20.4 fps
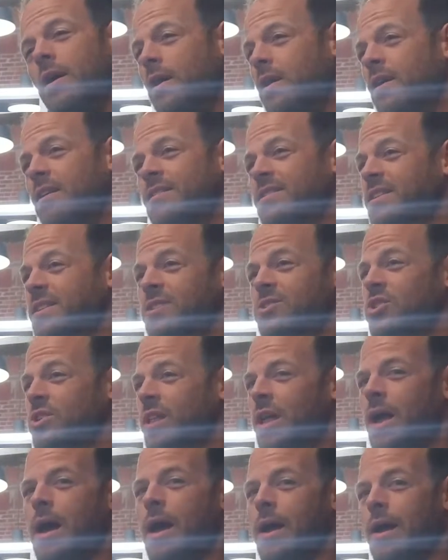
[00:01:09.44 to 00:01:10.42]
and it's in
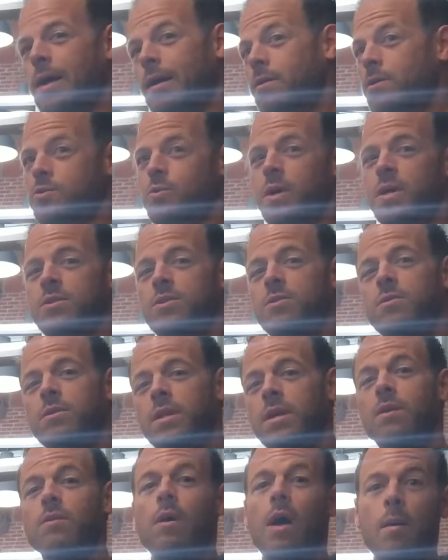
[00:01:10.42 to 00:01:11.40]
July and it was wetsuit
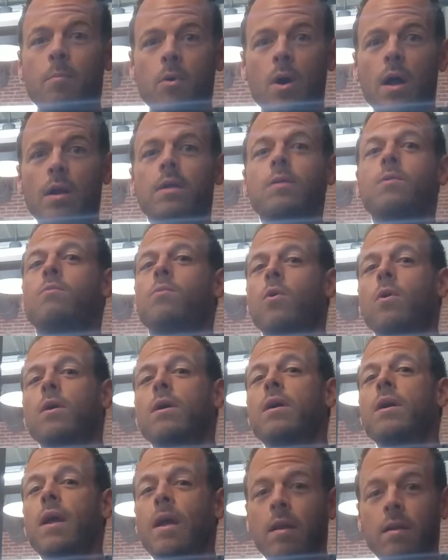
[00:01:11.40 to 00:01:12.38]
legal. I brought it,
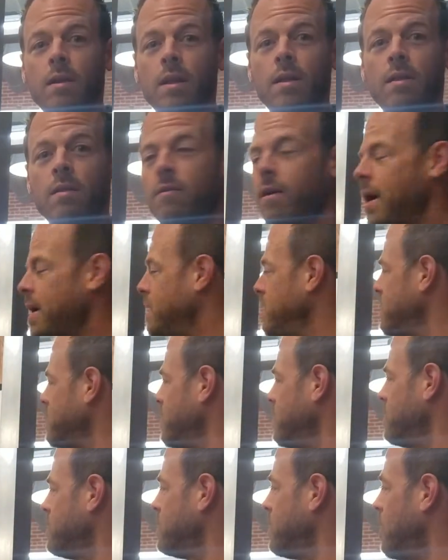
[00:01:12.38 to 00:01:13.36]
wore it, and did the race.
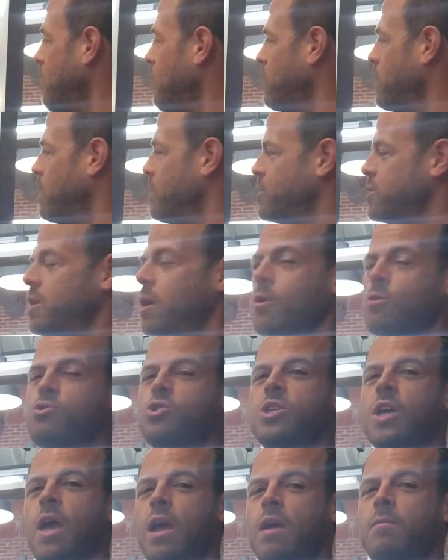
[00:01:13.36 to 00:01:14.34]
So there's no
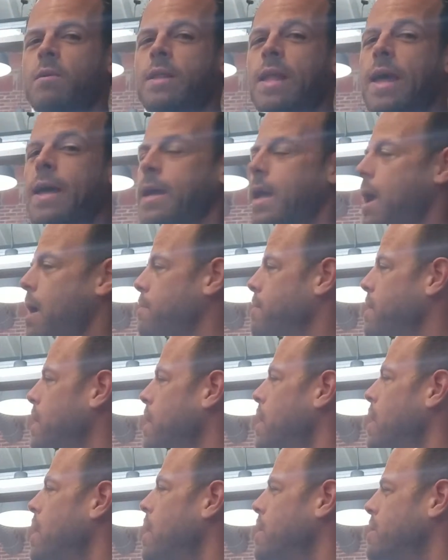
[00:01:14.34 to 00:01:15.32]
shame in that game.
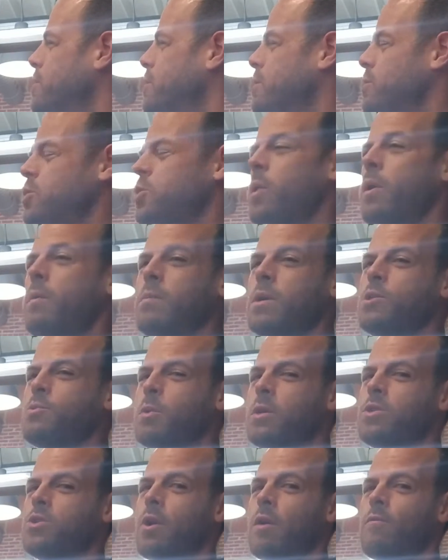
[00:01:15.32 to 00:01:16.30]
So the swim is
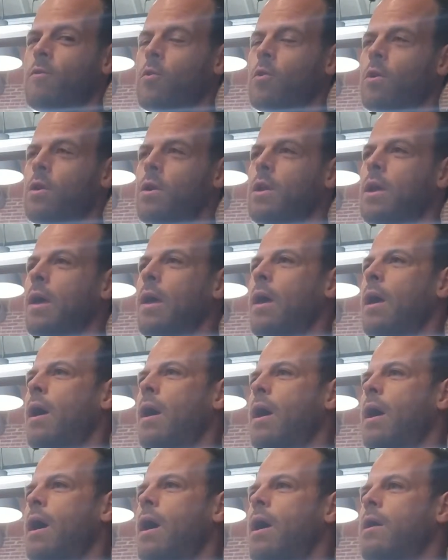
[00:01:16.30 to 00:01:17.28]
pretty straightforward.
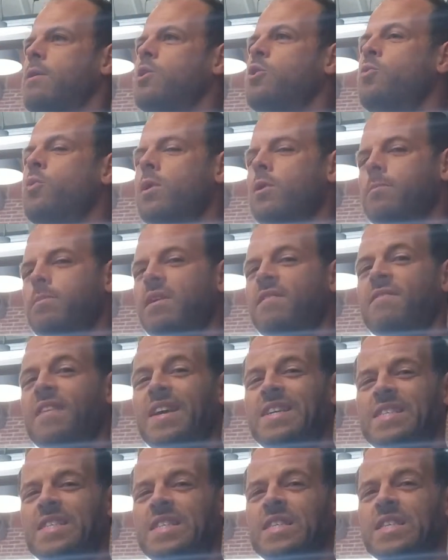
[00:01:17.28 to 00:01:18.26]
You will be
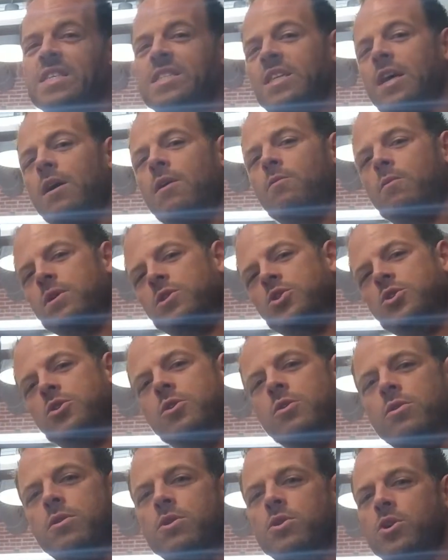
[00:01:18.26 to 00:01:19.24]
facing the sun once you
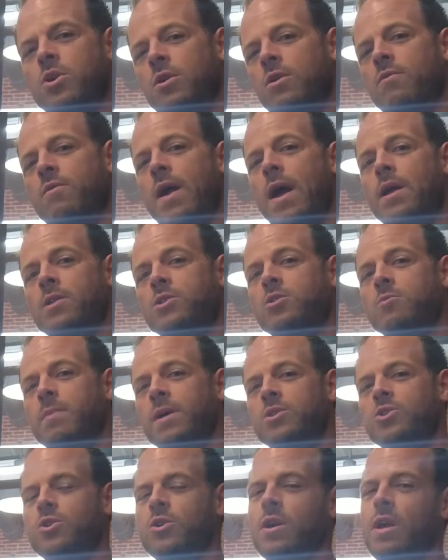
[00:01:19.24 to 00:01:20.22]
do the turnaround, so
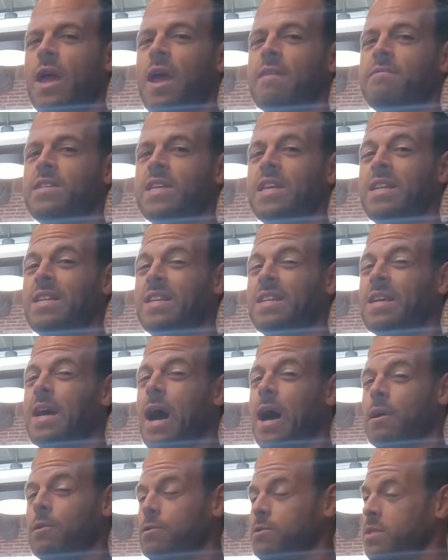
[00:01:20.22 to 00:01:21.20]
make sure you have tinted
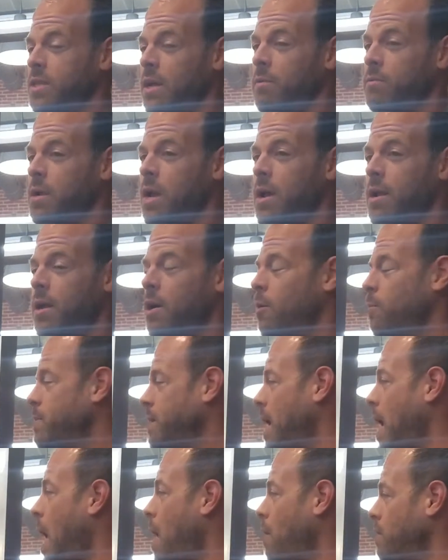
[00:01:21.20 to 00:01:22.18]
goggles. That will kind of help
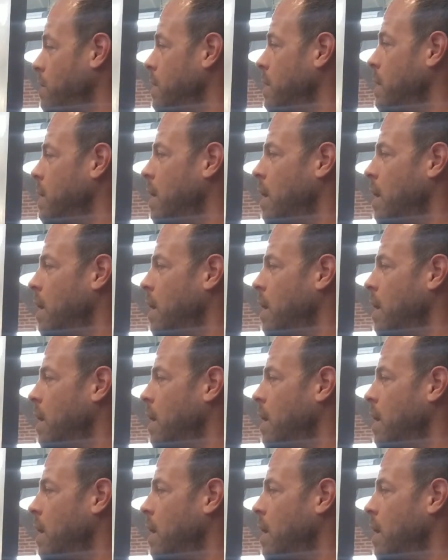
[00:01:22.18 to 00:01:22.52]
you out